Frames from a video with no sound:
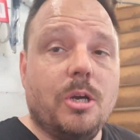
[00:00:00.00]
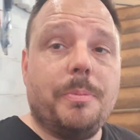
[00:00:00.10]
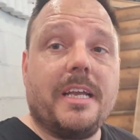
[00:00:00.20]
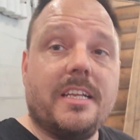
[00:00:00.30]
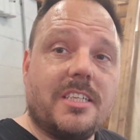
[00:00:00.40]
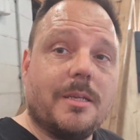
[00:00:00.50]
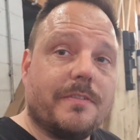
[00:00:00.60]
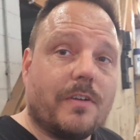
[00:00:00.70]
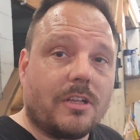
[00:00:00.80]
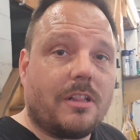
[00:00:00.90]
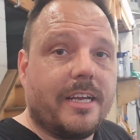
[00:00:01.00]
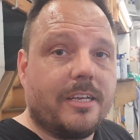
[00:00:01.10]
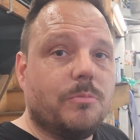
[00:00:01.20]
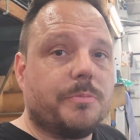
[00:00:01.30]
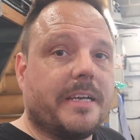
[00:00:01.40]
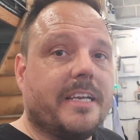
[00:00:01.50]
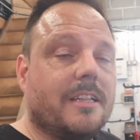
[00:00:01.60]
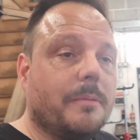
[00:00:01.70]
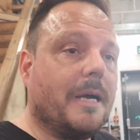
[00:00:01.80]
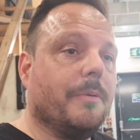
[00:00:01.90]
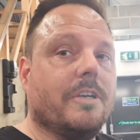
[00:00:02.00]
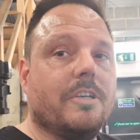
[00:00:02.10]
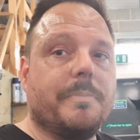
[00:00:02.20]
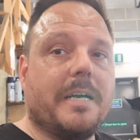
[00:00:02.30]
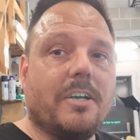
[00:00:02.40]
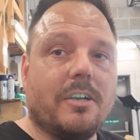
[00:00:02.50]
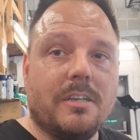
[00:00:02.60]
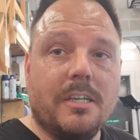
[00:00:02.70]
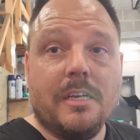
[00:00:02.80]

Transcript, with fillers: up against it before the client comes back in and the power goes back on.